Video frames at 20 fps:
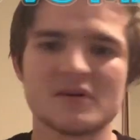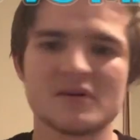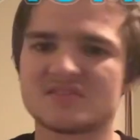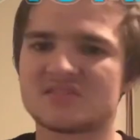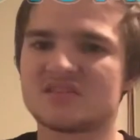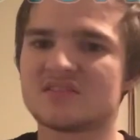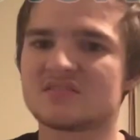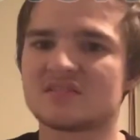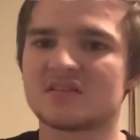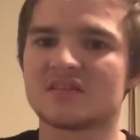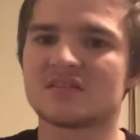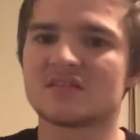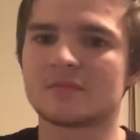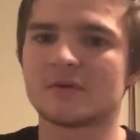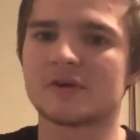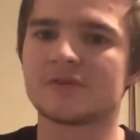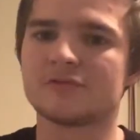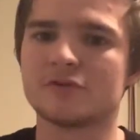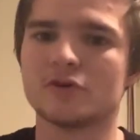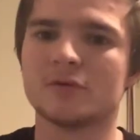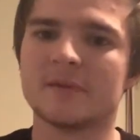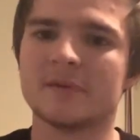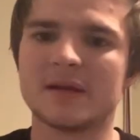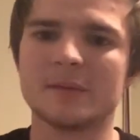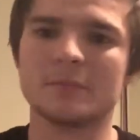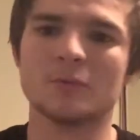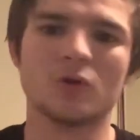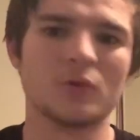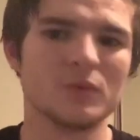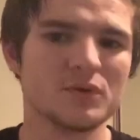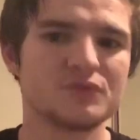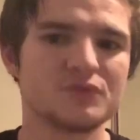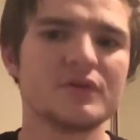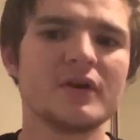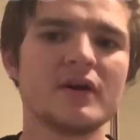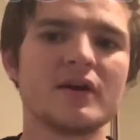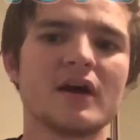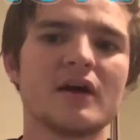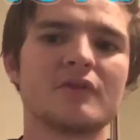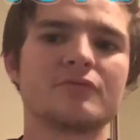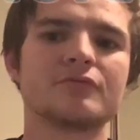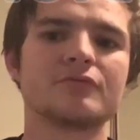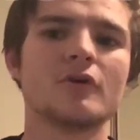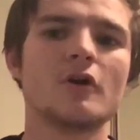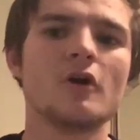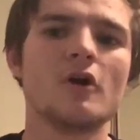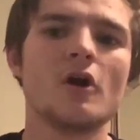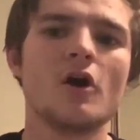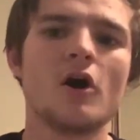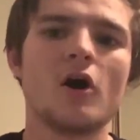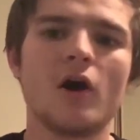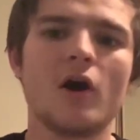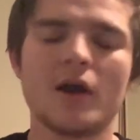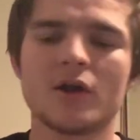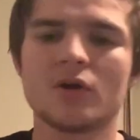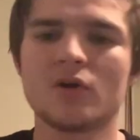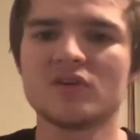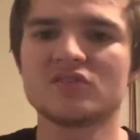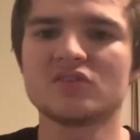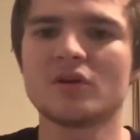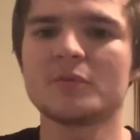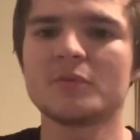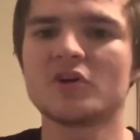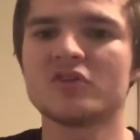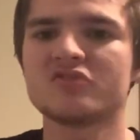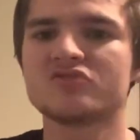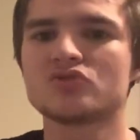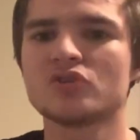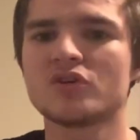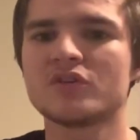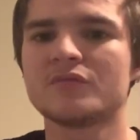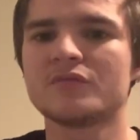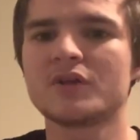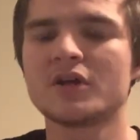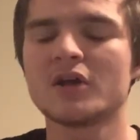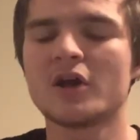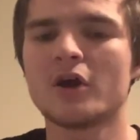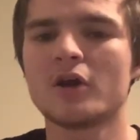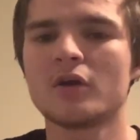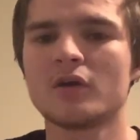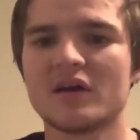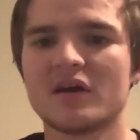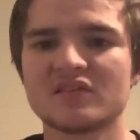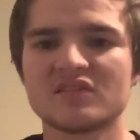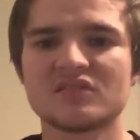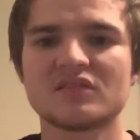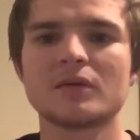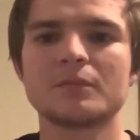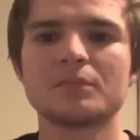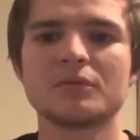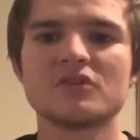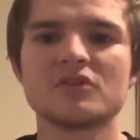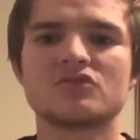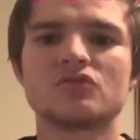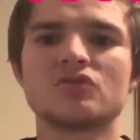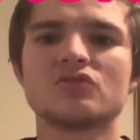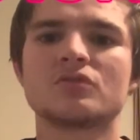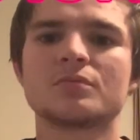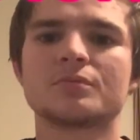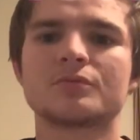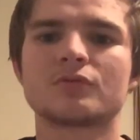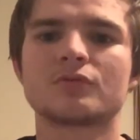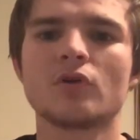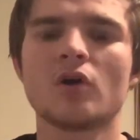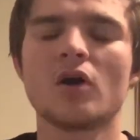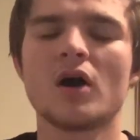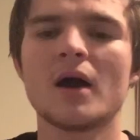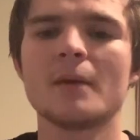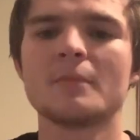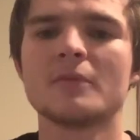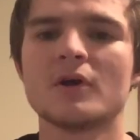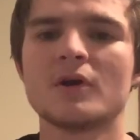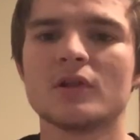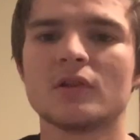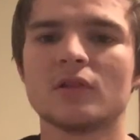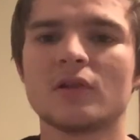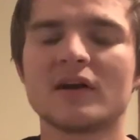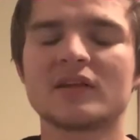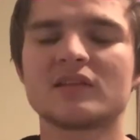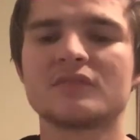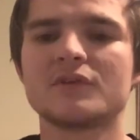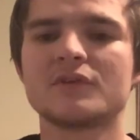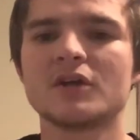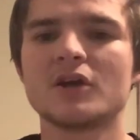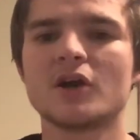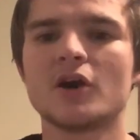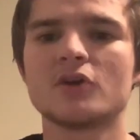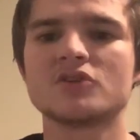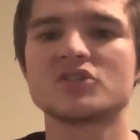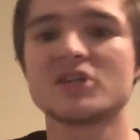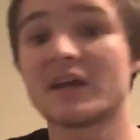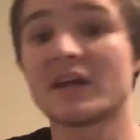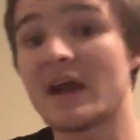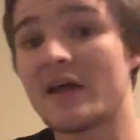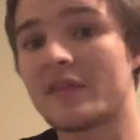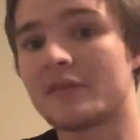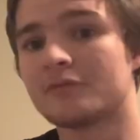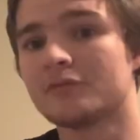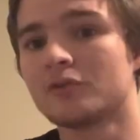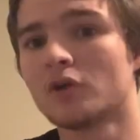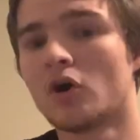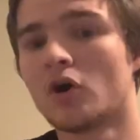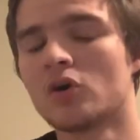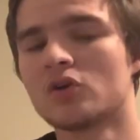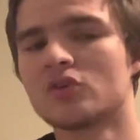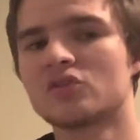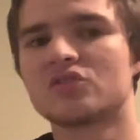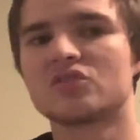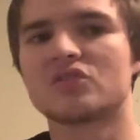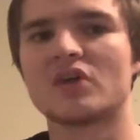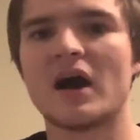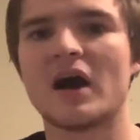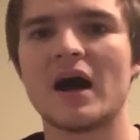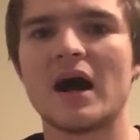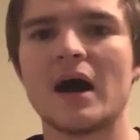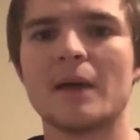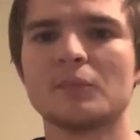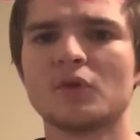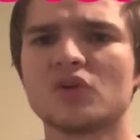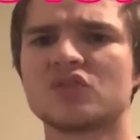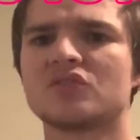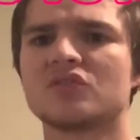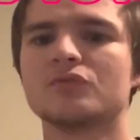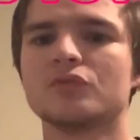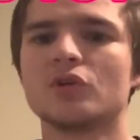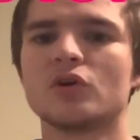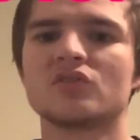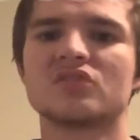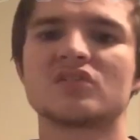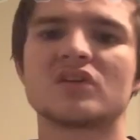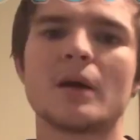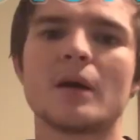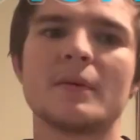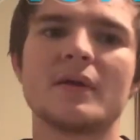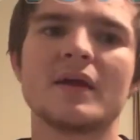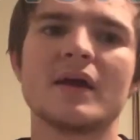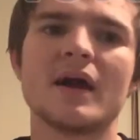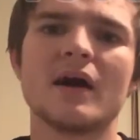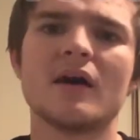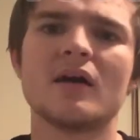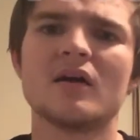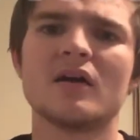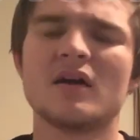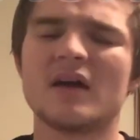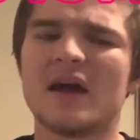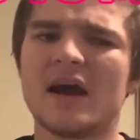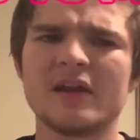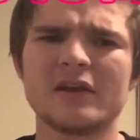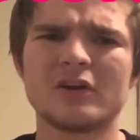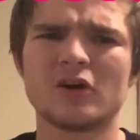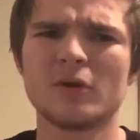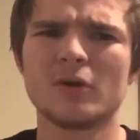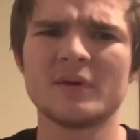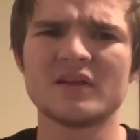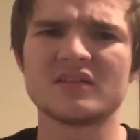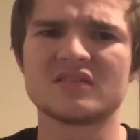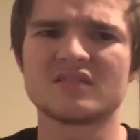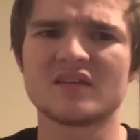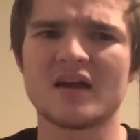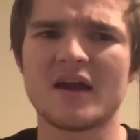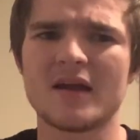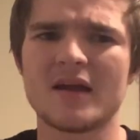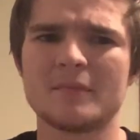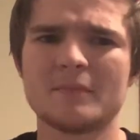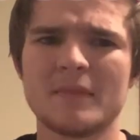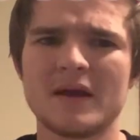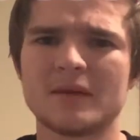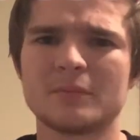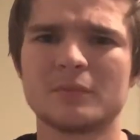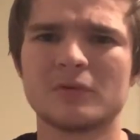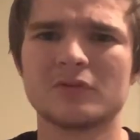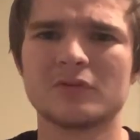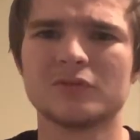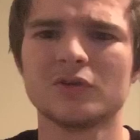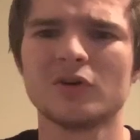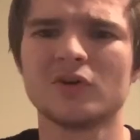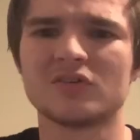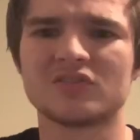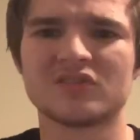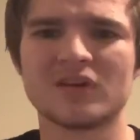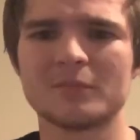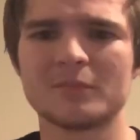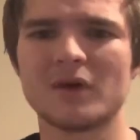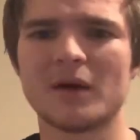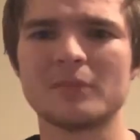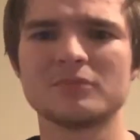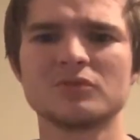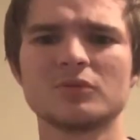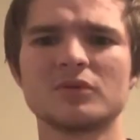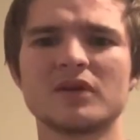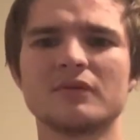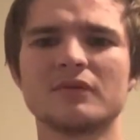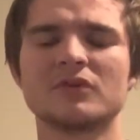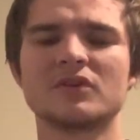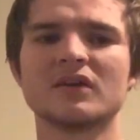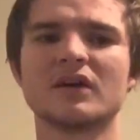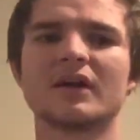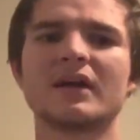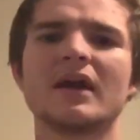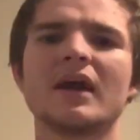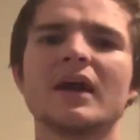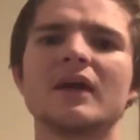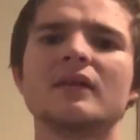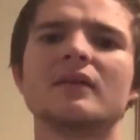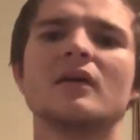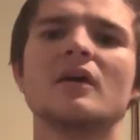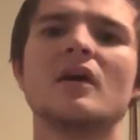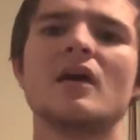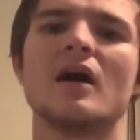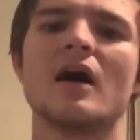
my sister doesn't want to film anymore, which, fair enough. All right, guys, hope you guys enjoyed the video. As I said, please do subscribe, like the video, check out the vlogs. Lots of vlogs coming out. Had a comment say, make more vlogs. I'm doing everything I can.